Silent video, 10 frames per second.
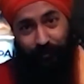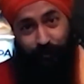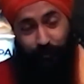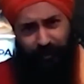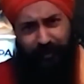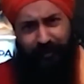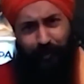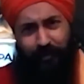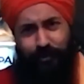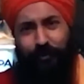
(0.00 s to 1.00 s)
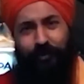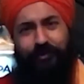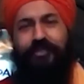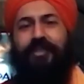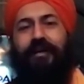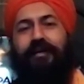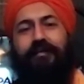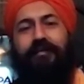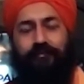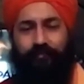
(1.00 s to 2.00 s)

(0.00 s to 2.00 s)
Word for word: Kundalini means you're not stuck.